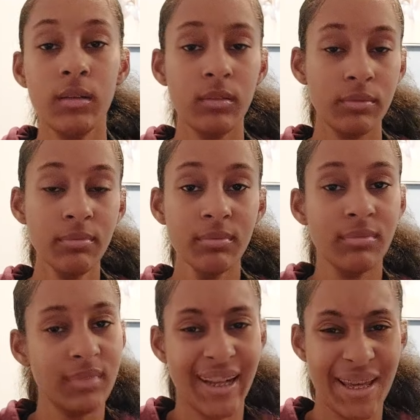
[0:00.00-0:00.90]

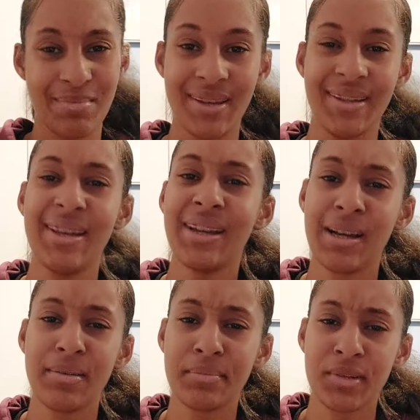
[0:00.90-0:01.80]
I keep getting
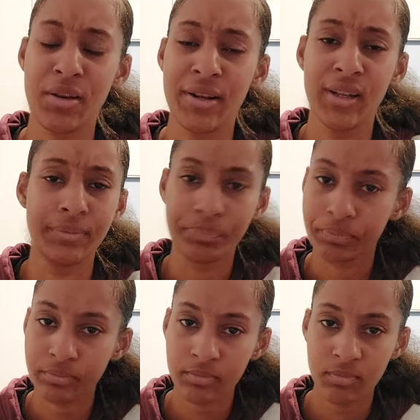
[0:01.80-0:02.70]
hiccups. I'm sorry, y'all.
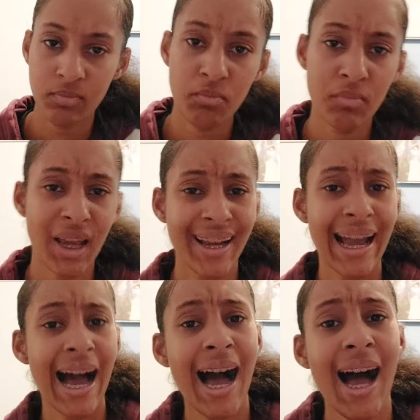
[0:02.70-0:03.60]

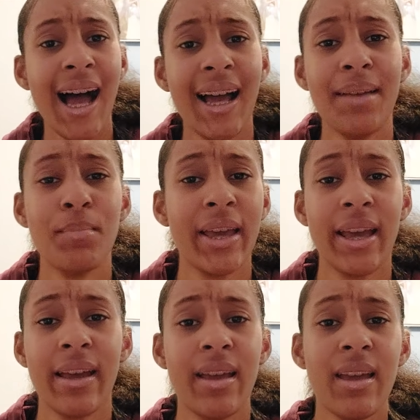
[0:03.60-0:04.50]
God,
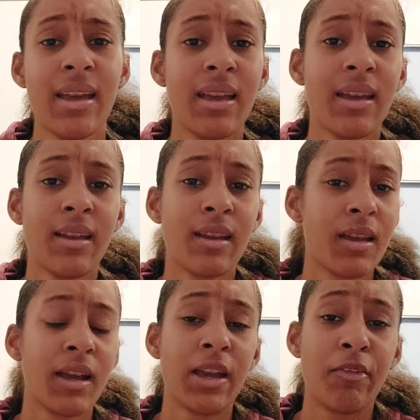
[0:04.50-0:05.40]
man.
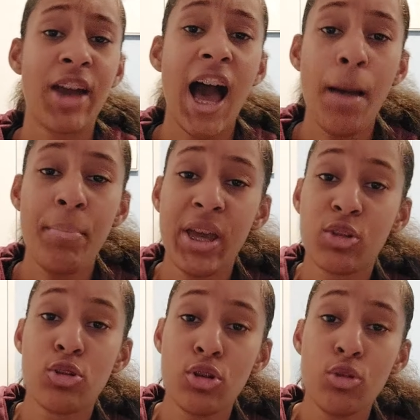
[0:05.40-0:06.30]
God
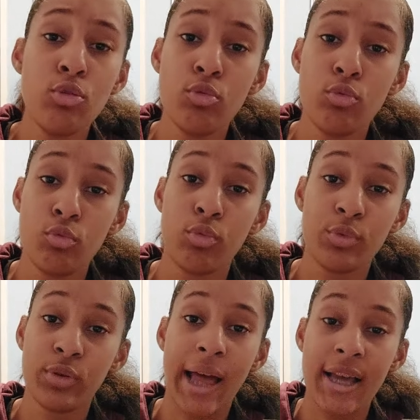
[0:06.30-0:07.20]
picked you,
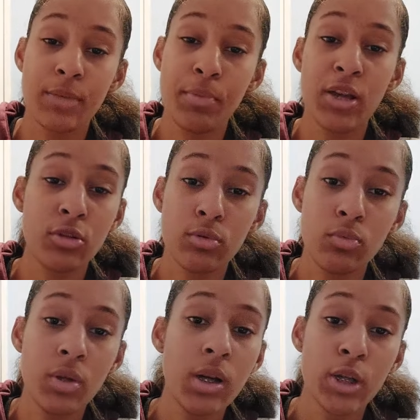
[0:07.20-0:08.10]
that
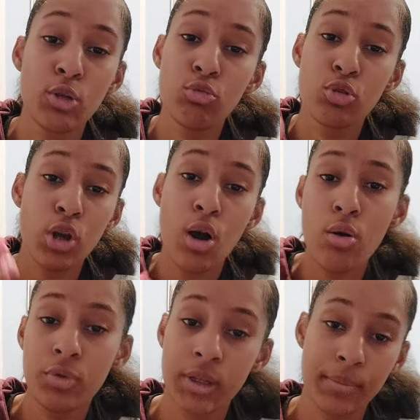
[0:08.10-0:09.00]
special one. You
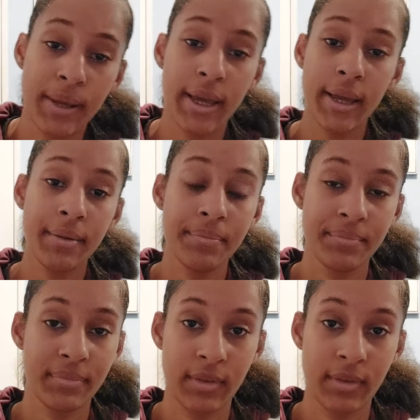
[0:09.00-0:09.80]
chosen, man.